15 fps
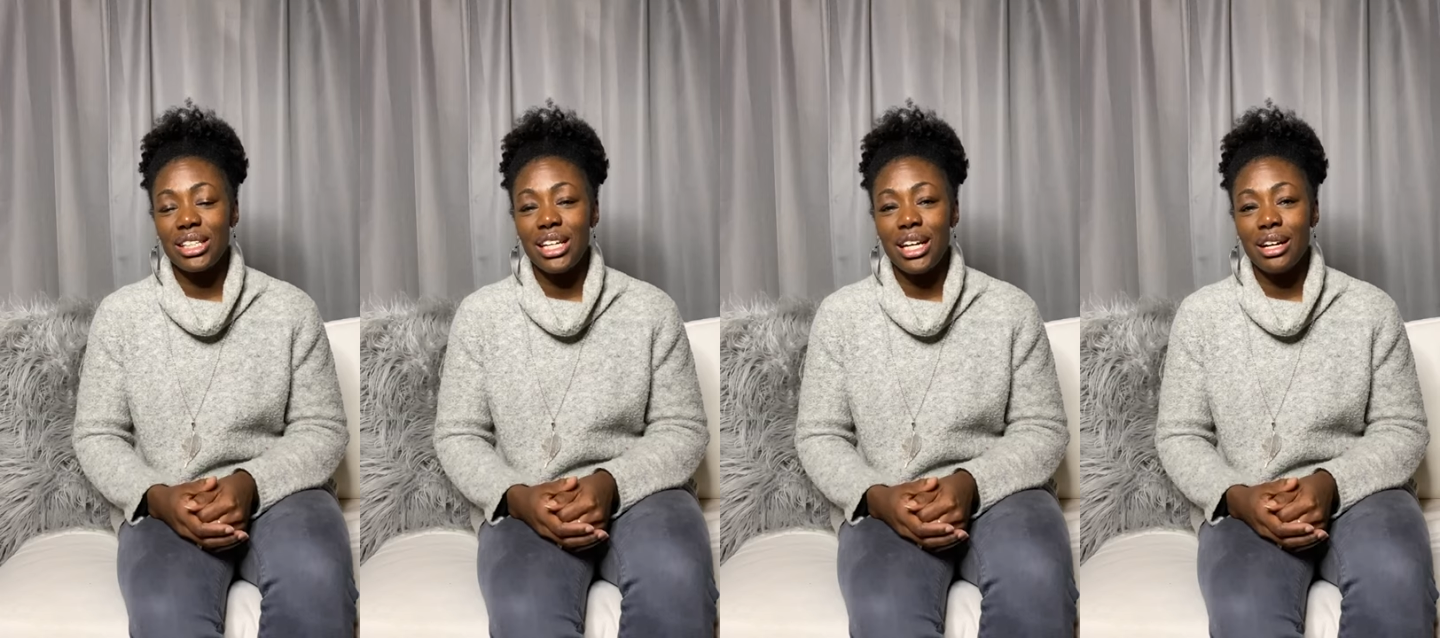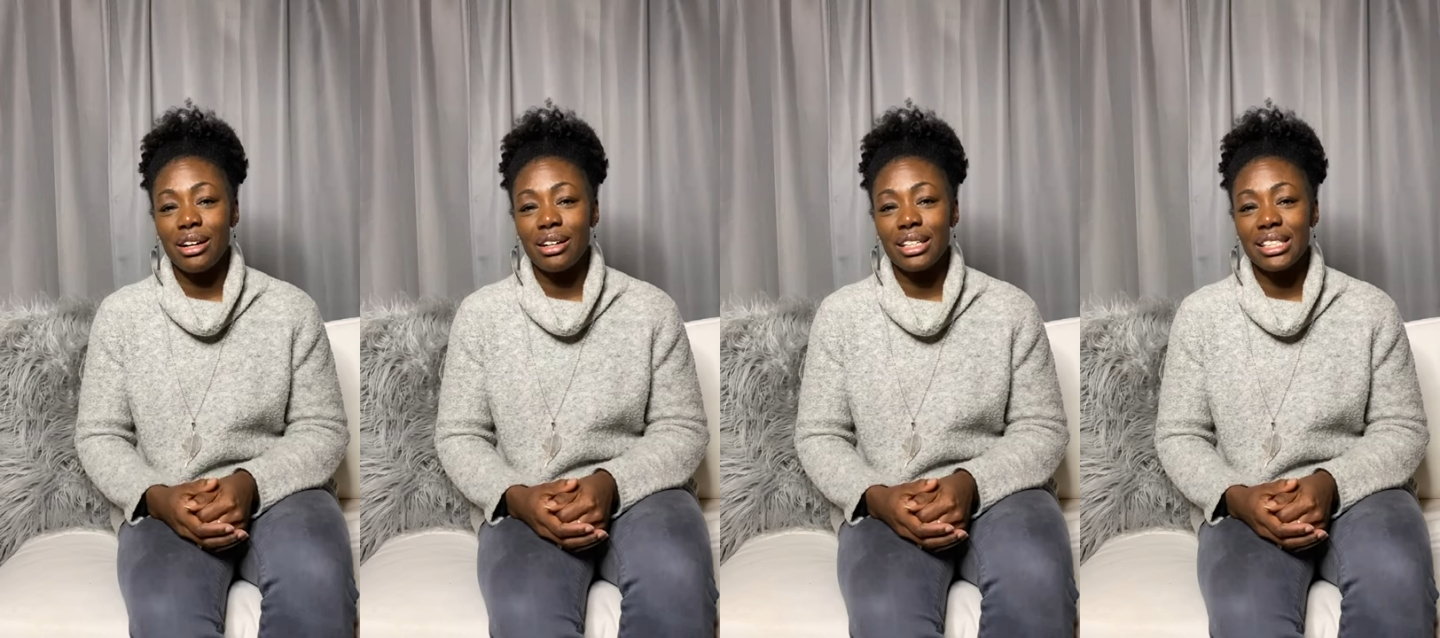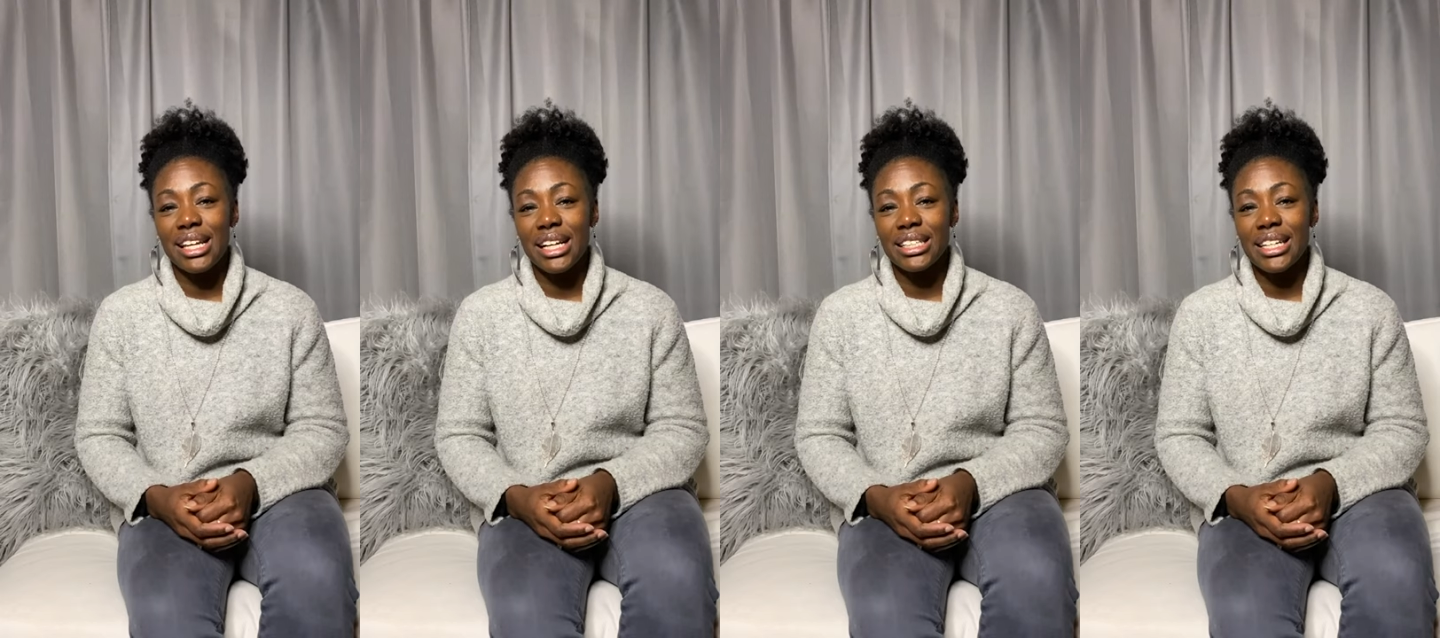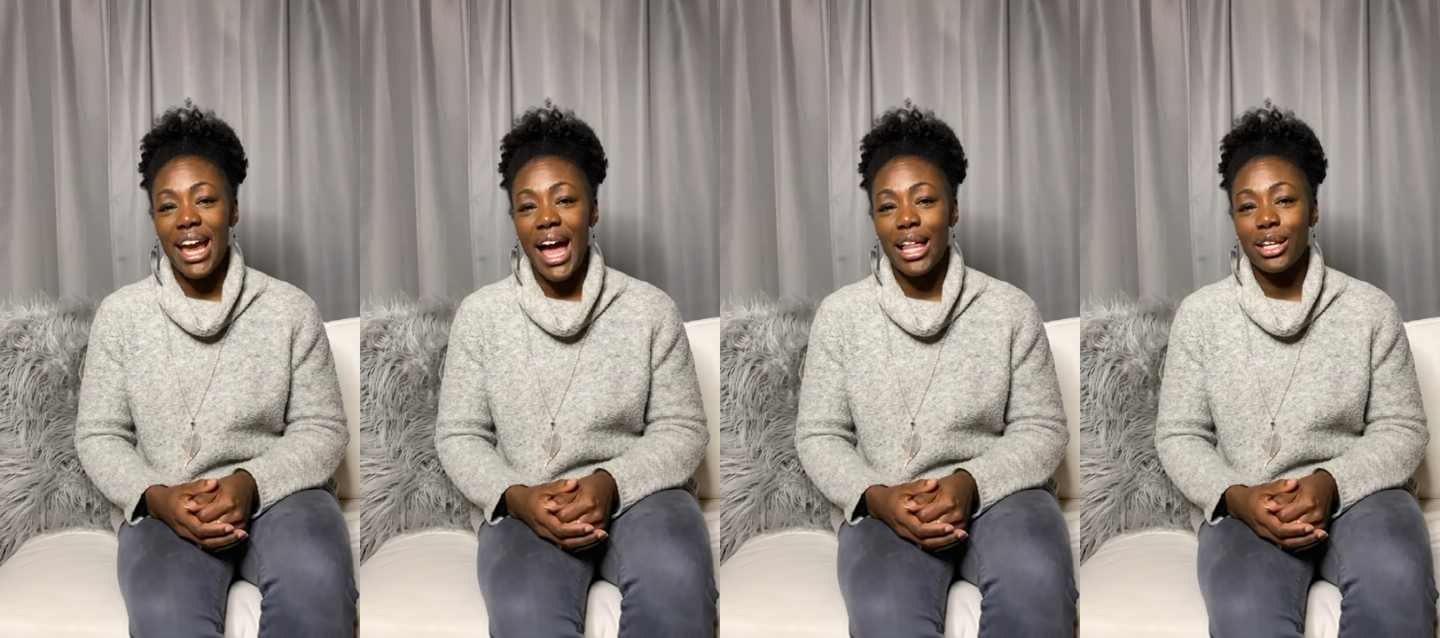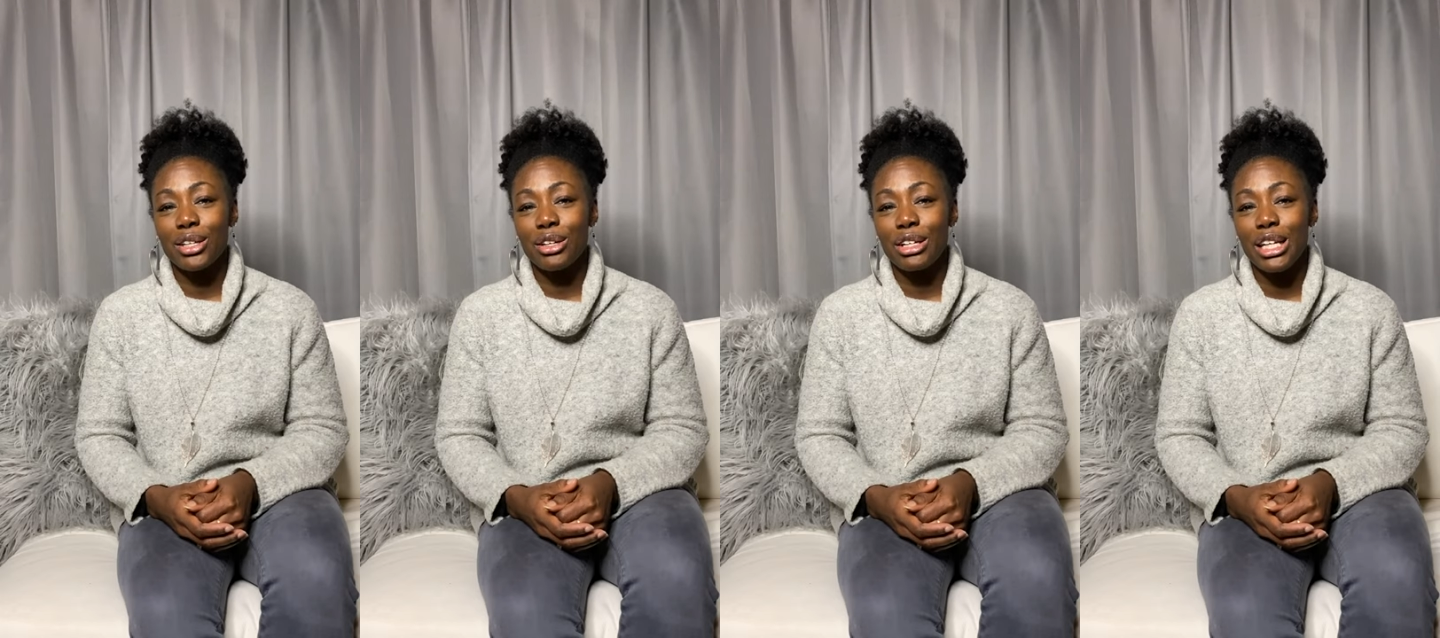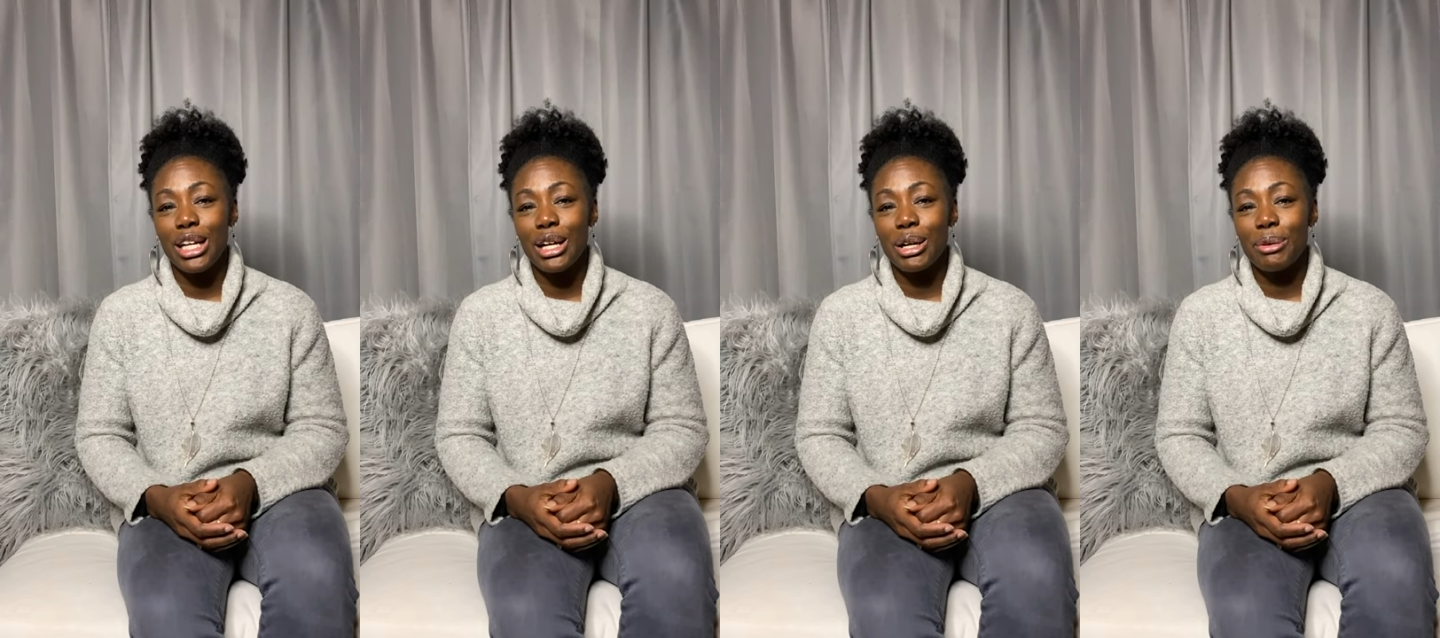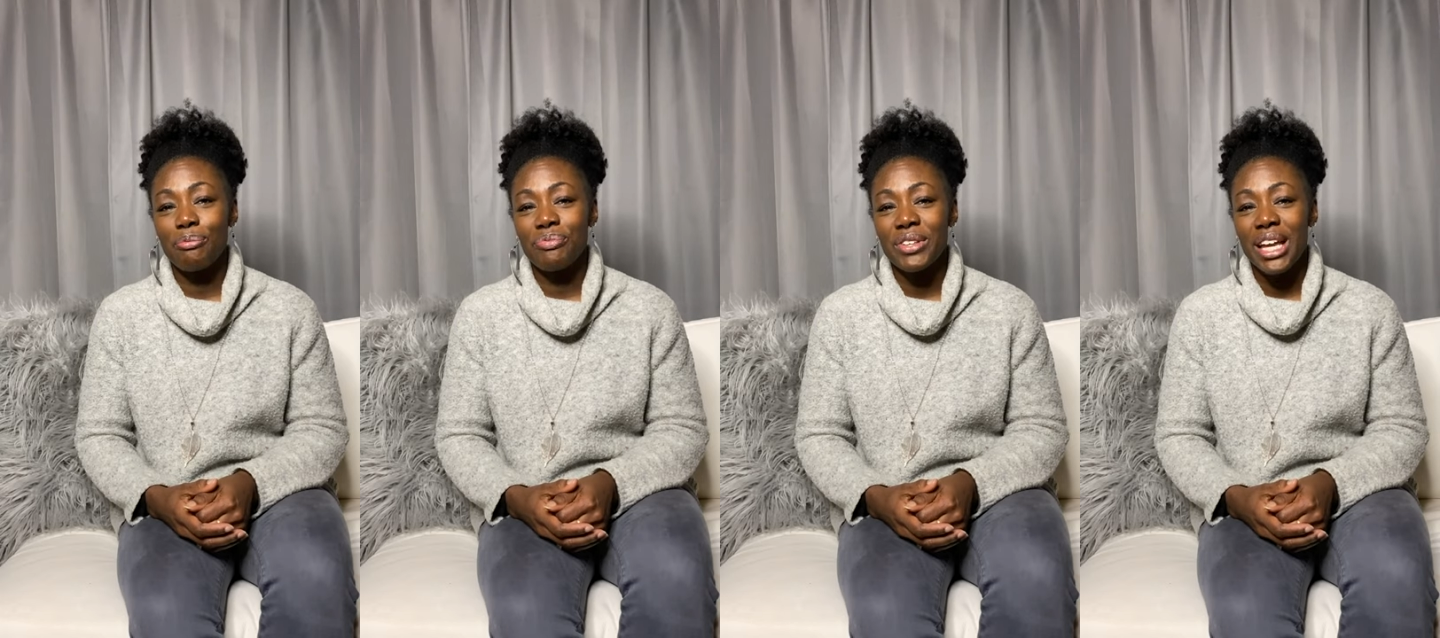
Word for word: year this next calendar year